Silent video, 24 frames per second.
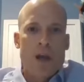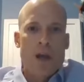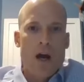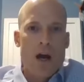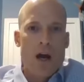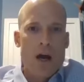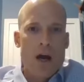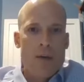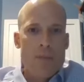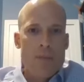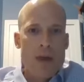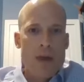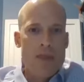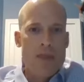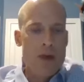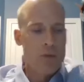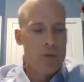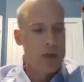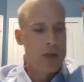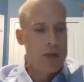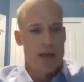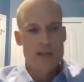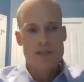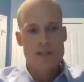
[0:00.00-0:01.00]
And then
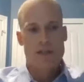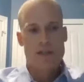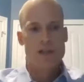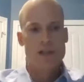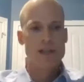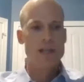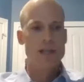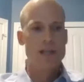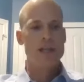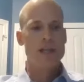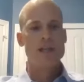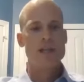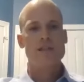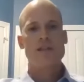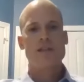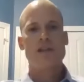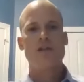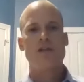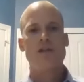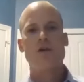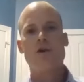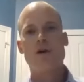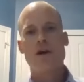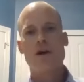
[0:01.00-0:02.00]
we kind of start getting into
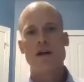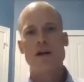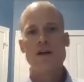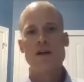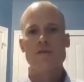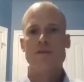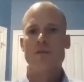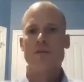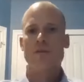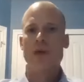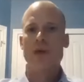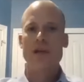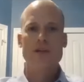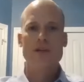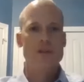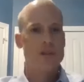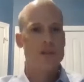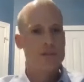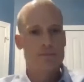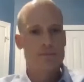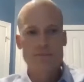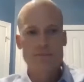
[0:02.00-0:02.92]
your information.